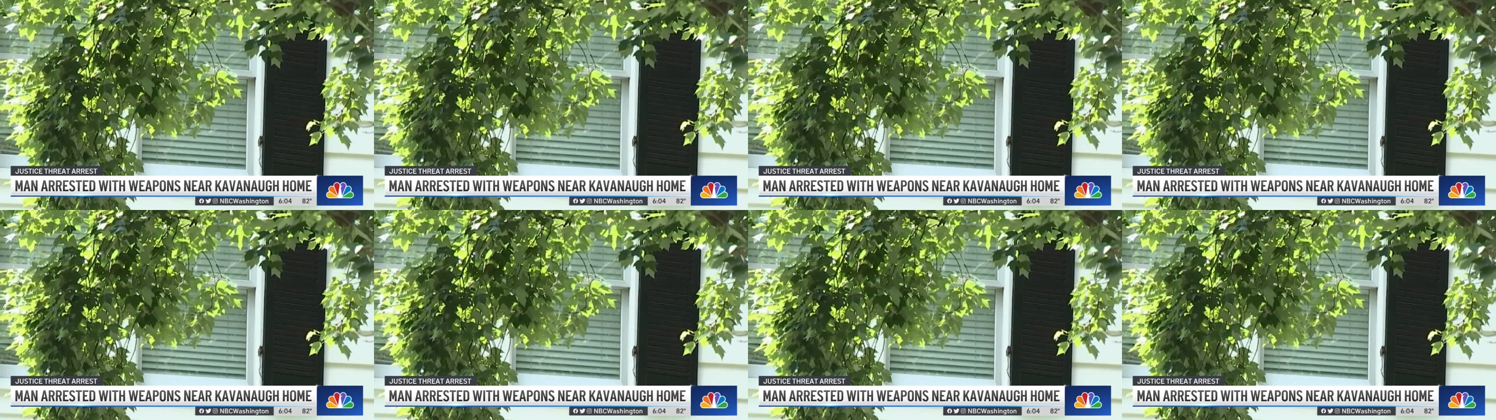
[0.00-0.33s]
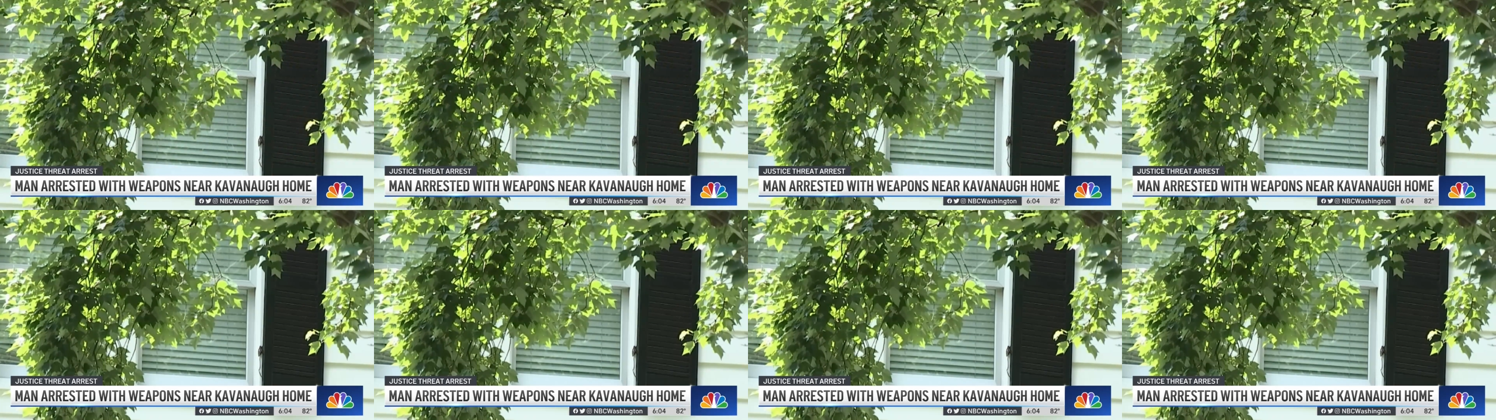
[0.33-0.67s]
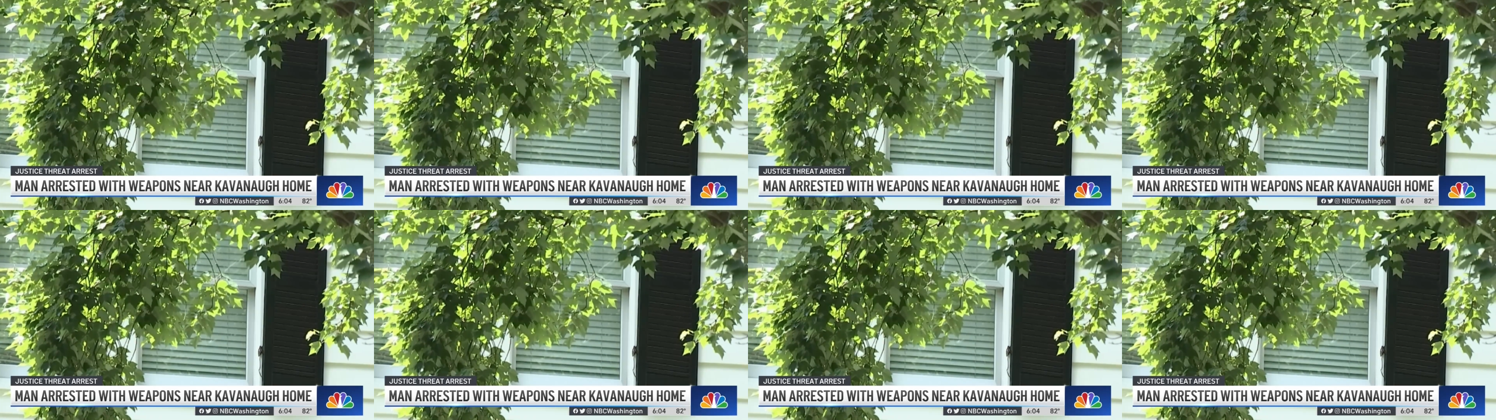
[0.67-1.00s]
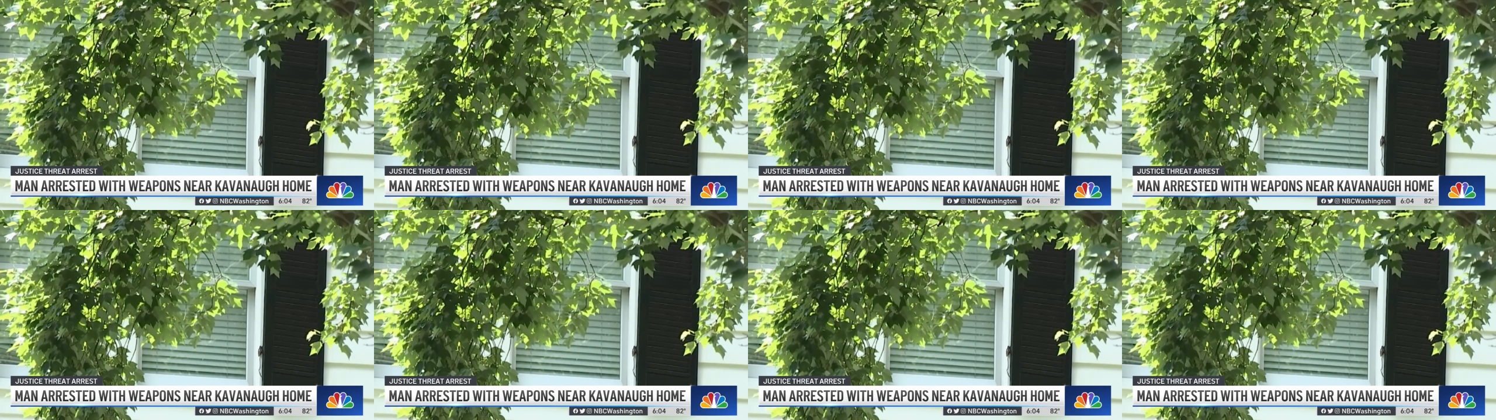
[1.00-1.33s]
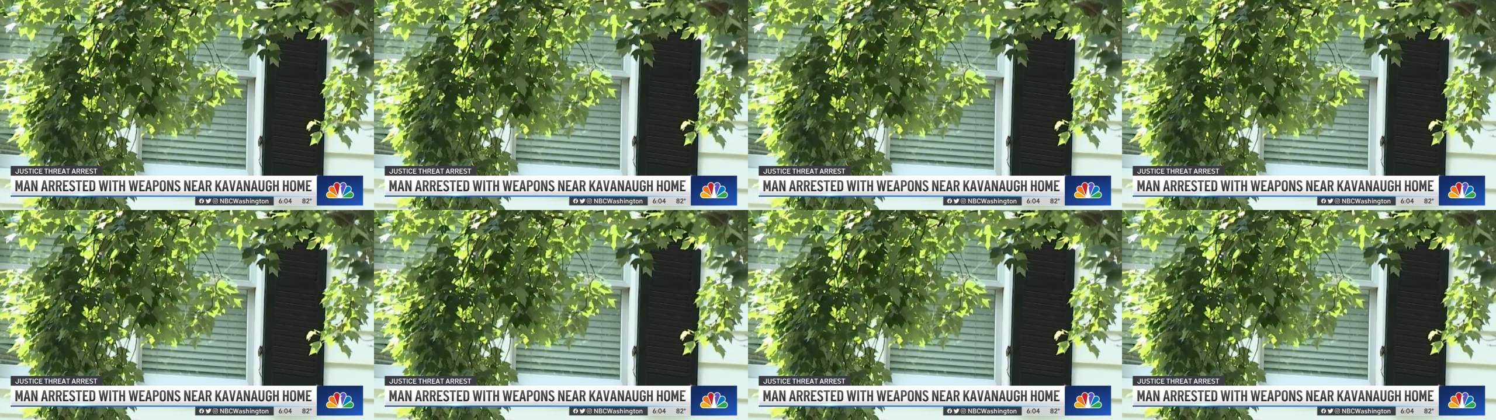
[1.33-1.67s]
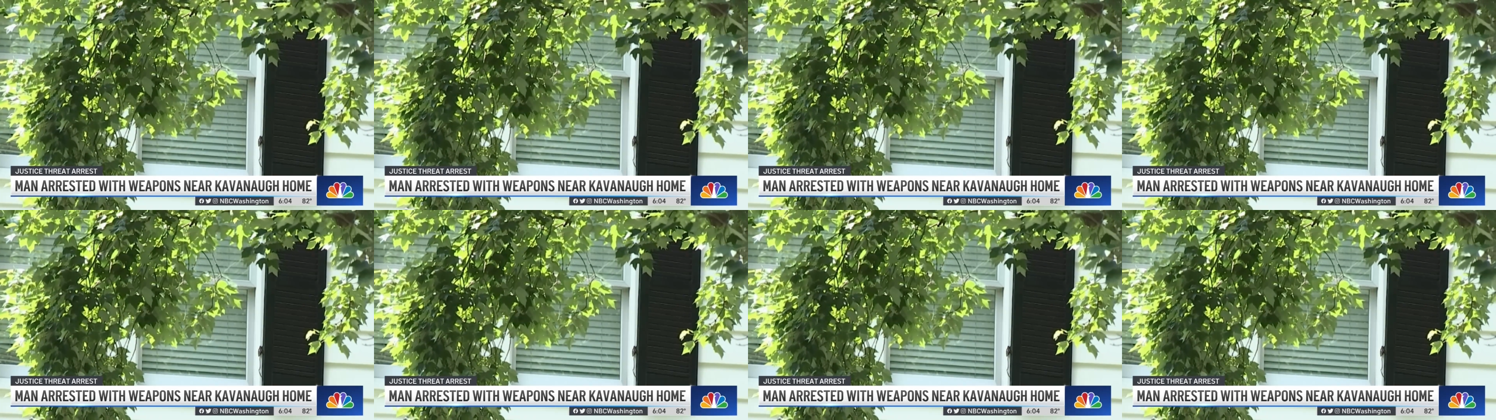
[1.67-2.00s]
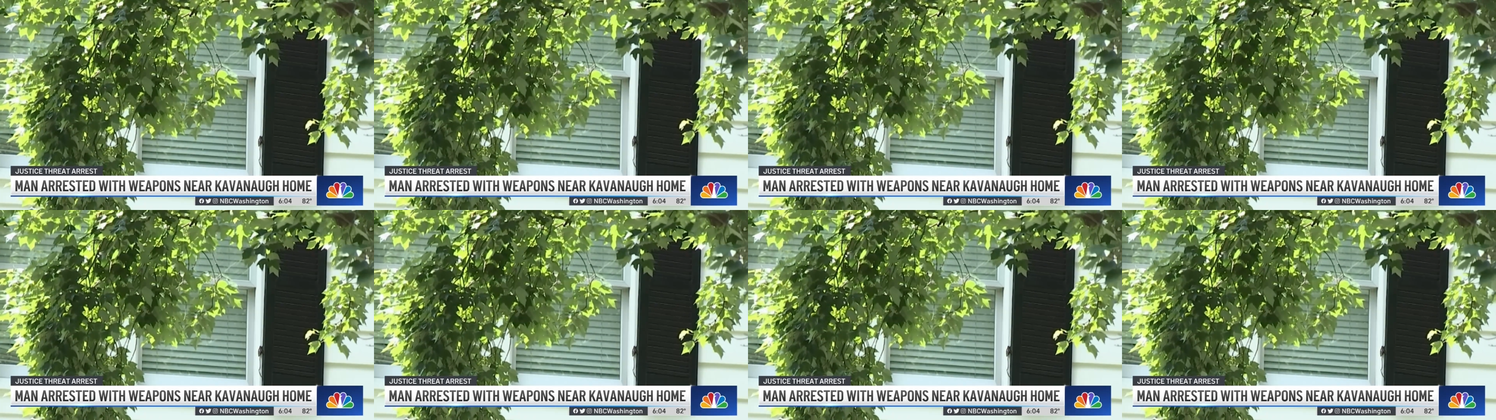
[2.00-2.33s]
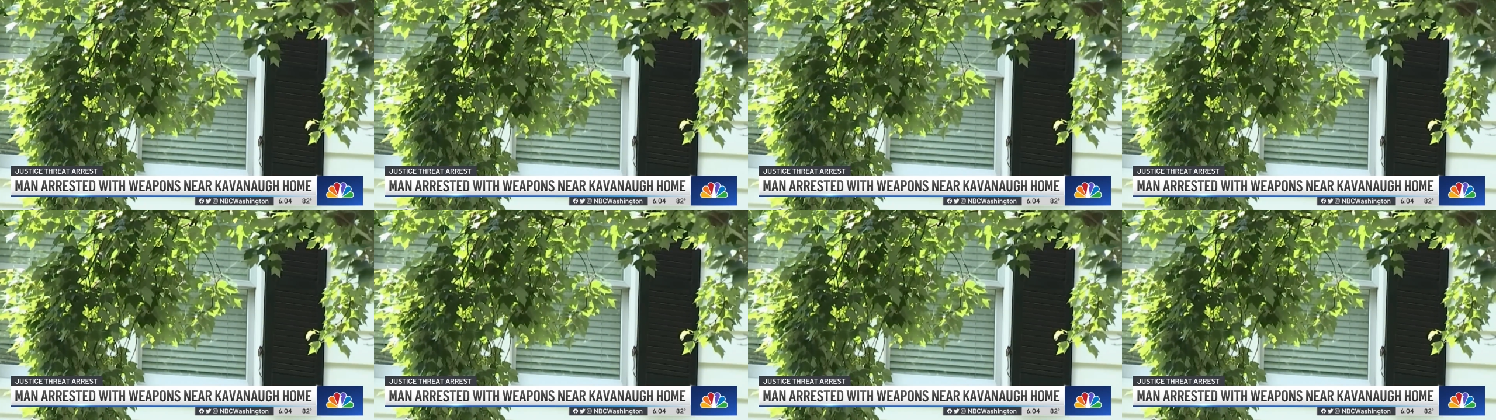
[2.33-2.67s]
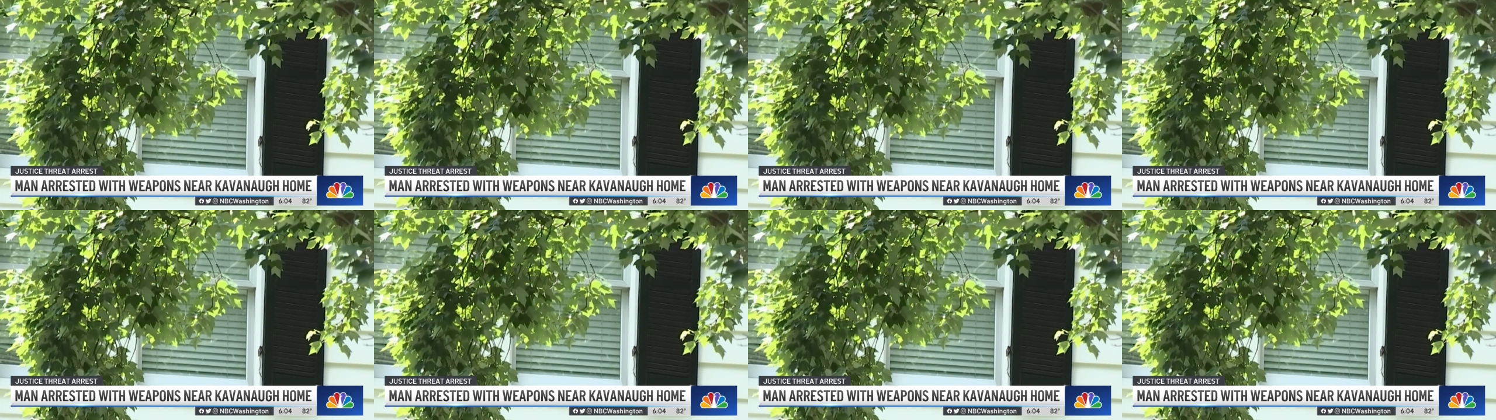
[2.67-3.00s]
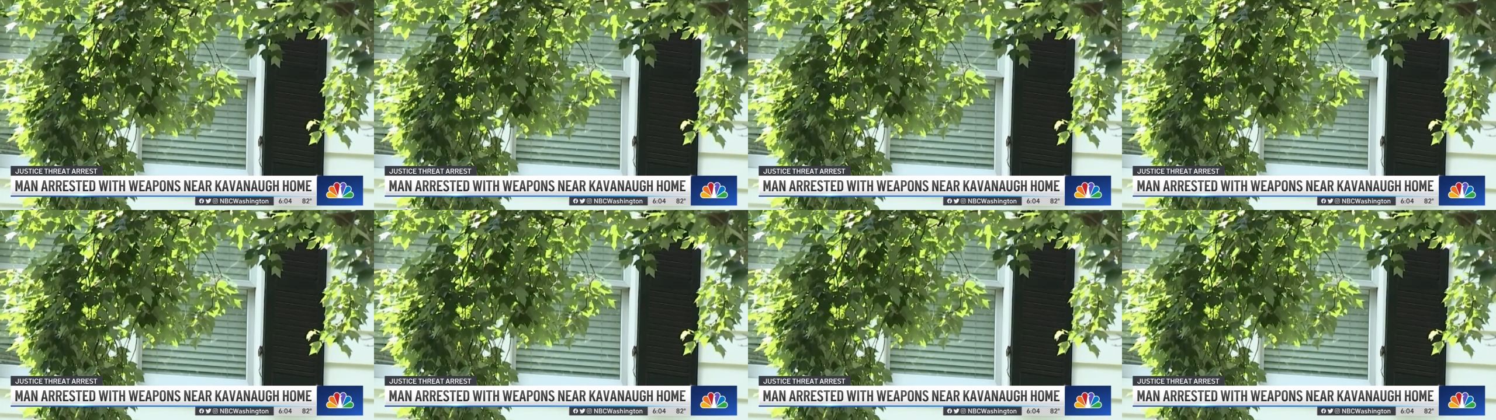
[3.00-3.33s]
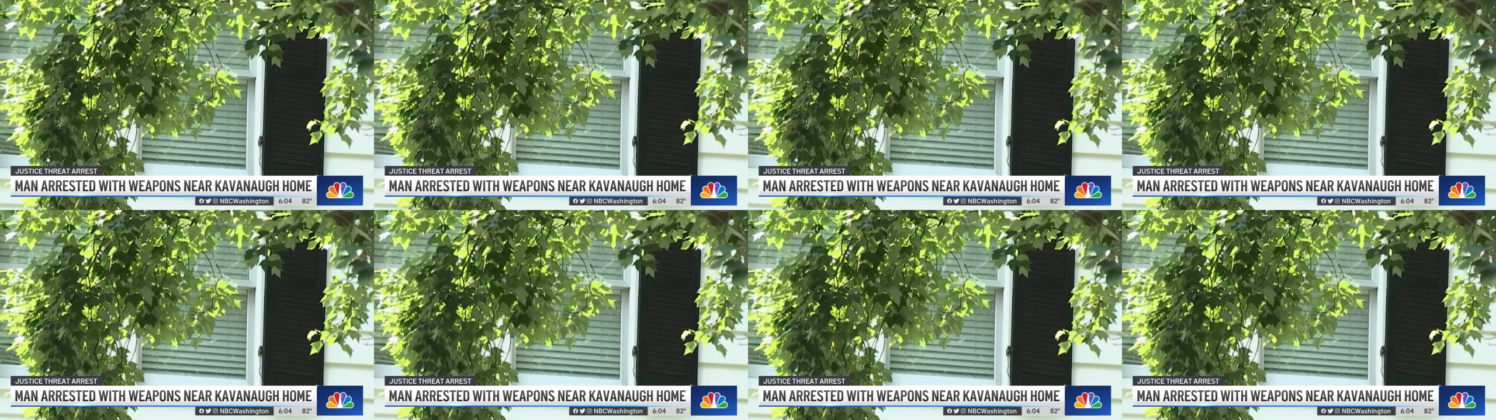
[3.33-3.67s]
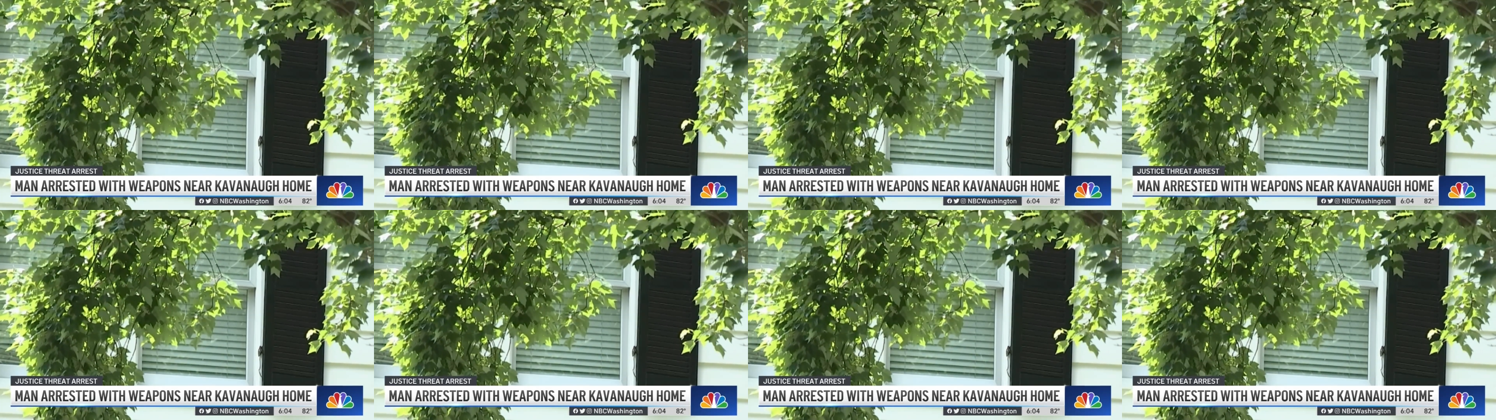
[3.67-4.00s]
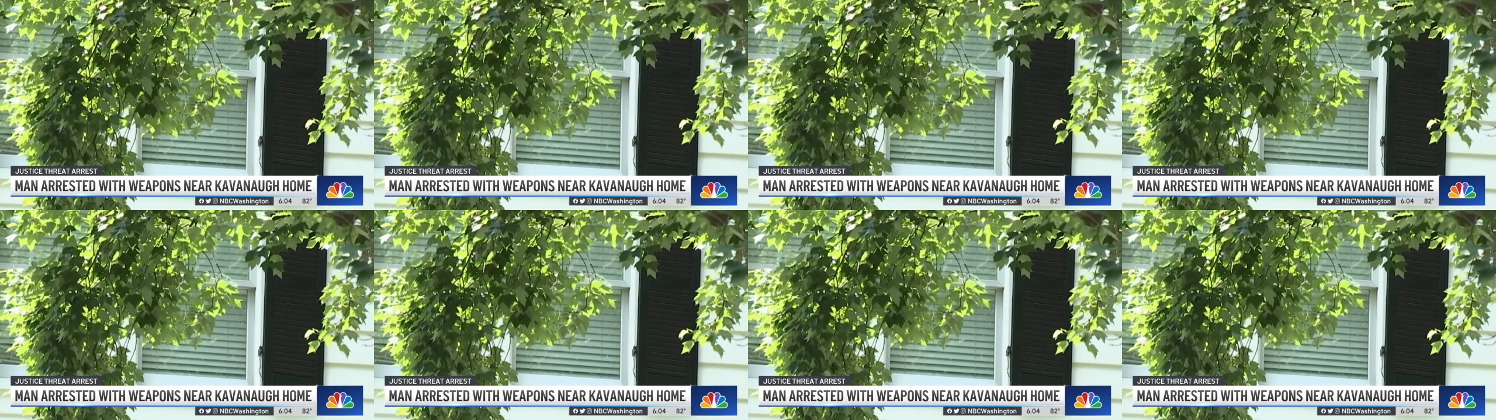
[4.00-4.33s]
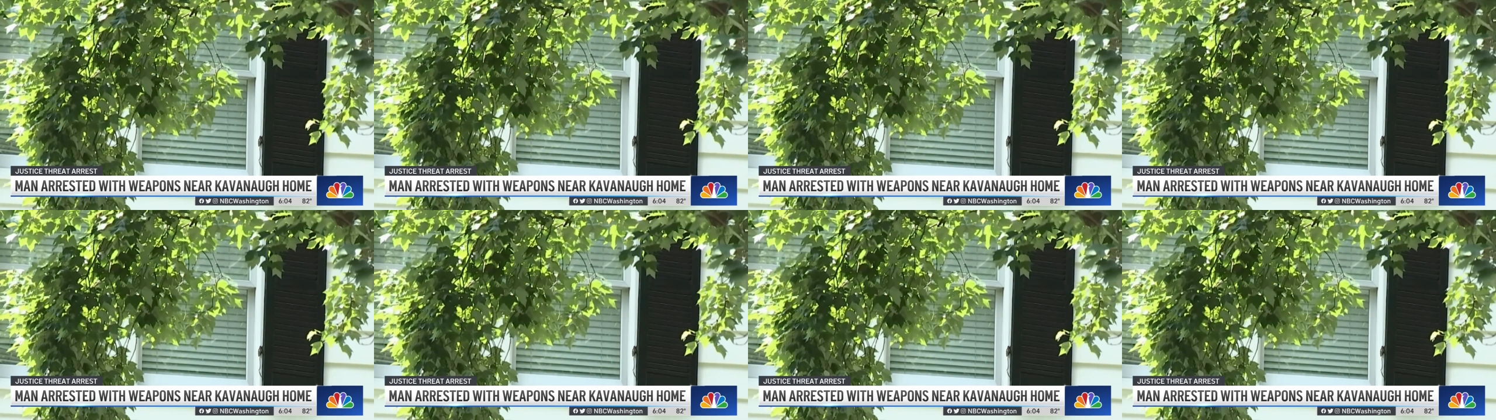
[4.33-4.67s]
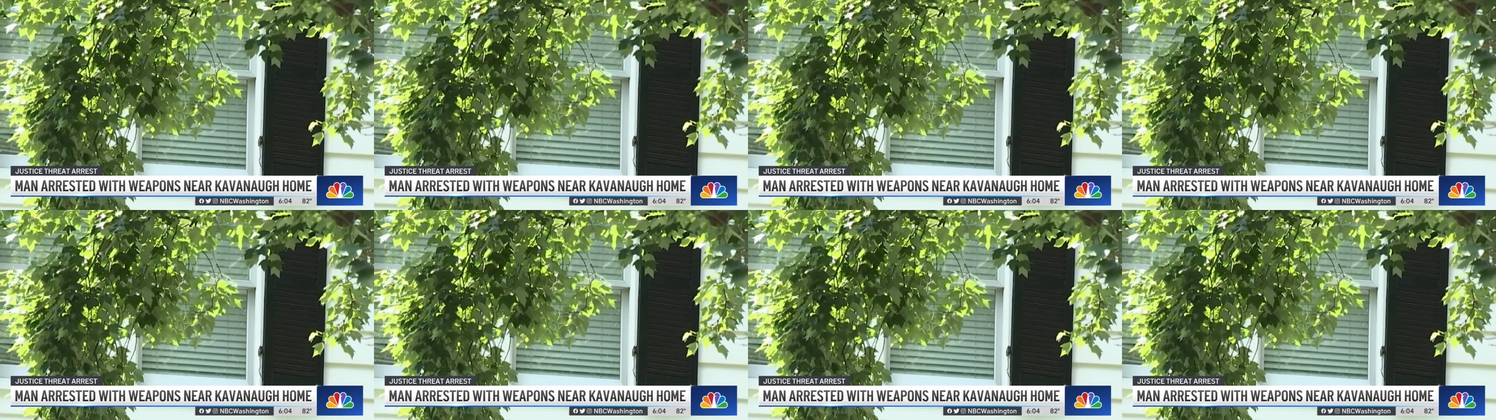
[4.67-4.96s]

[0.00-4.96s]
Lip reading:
Nobody's mouth can be seen.